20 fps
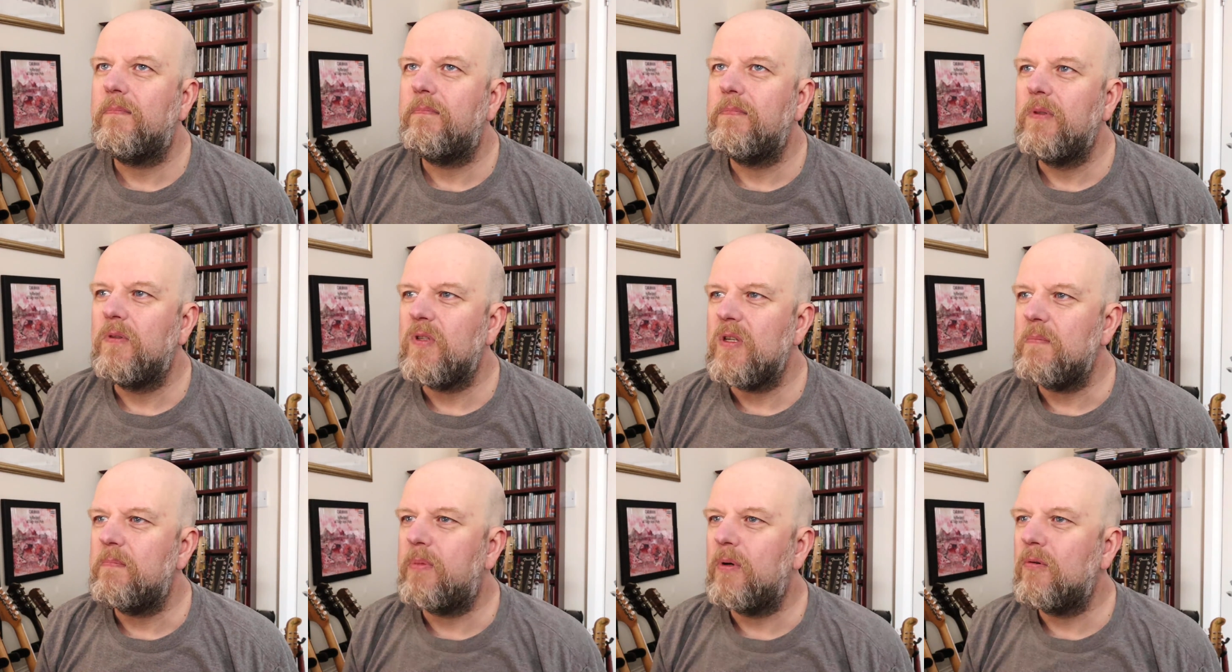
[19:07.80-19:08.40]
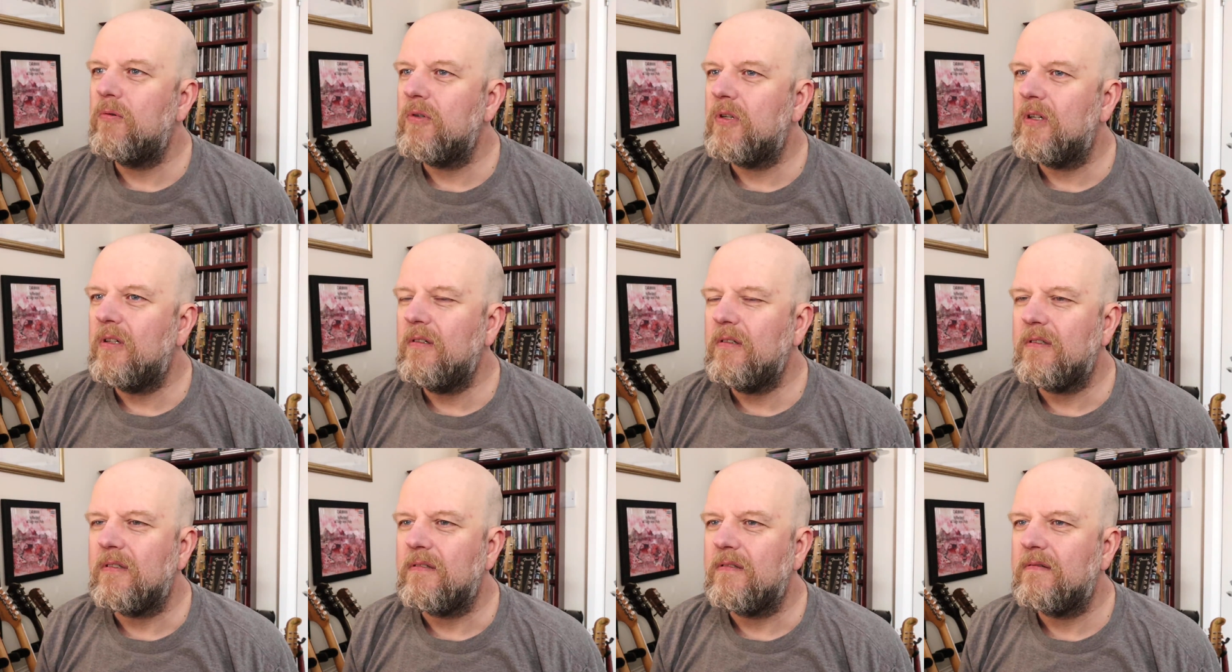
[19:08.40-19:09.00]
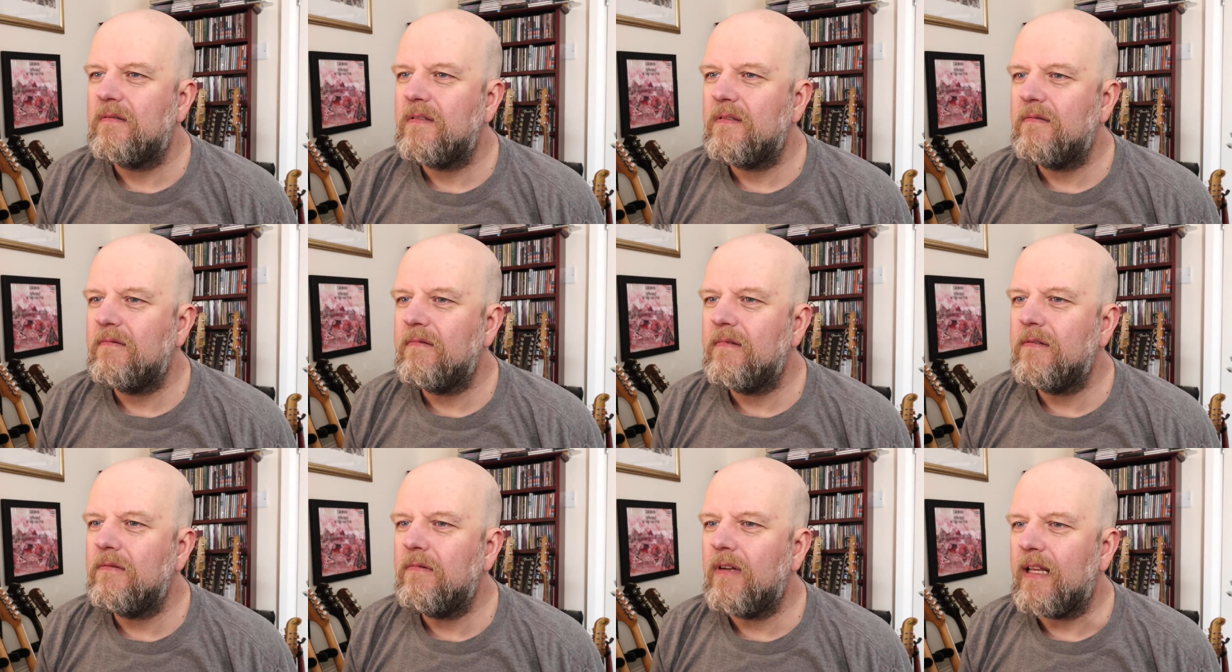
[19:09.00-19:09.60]
music, bulldog and
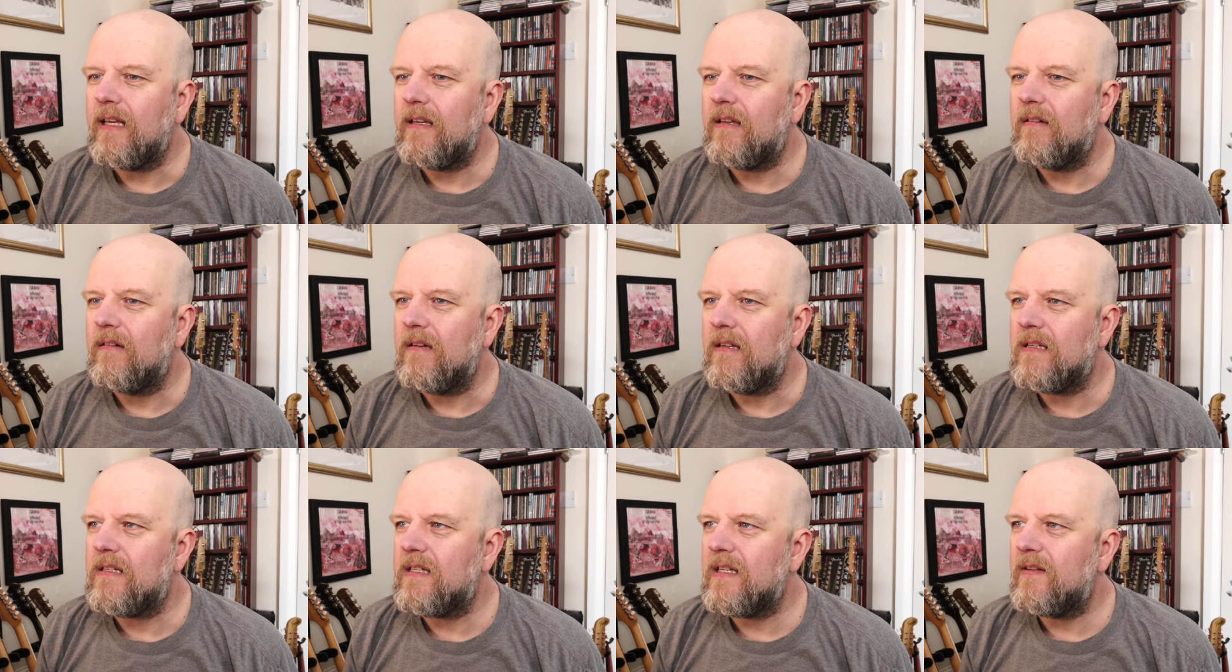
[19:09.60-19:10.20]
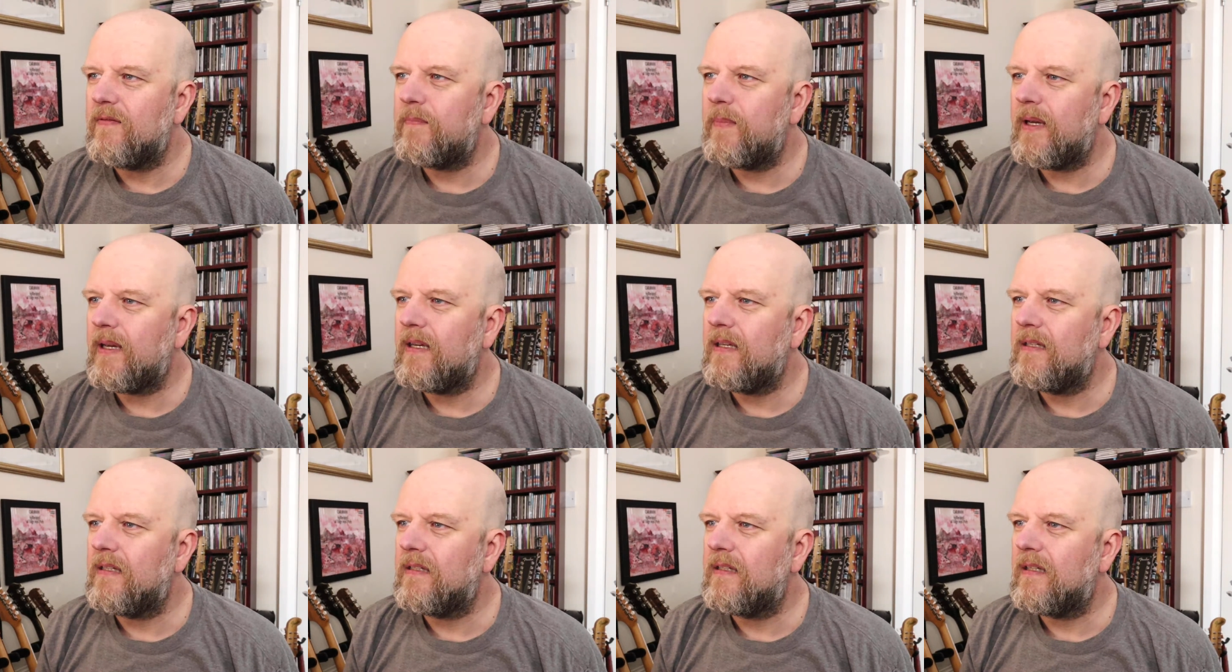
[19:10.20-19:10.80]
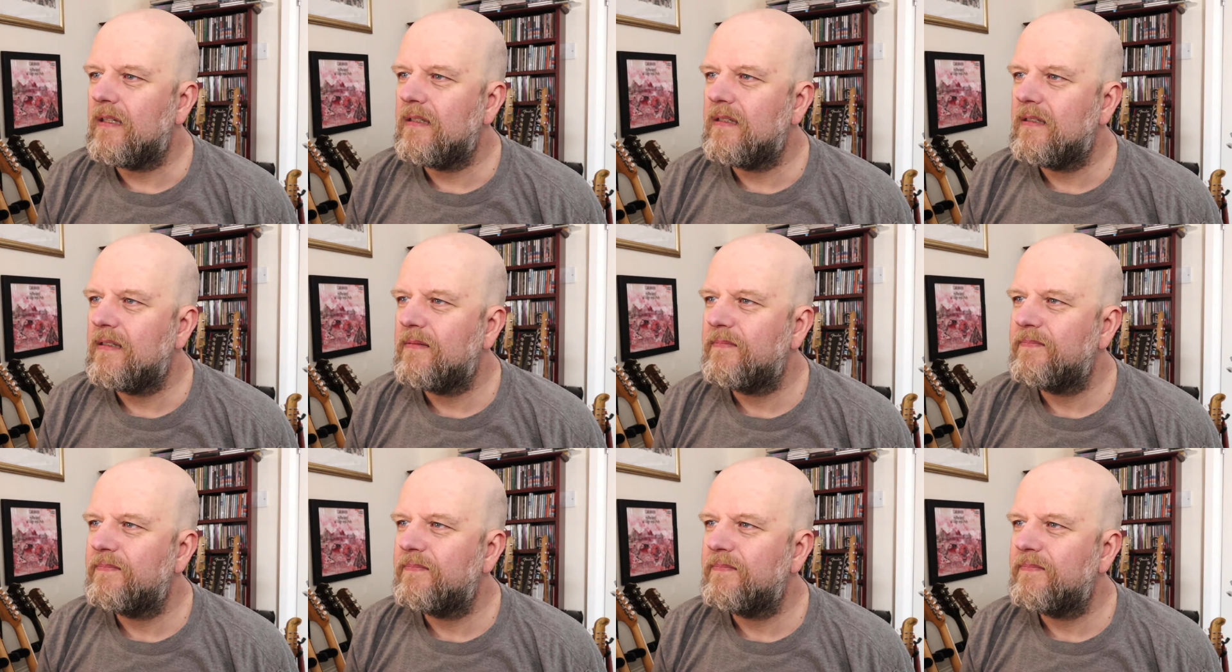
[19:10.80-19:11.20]
all that kind of stuff back in the day.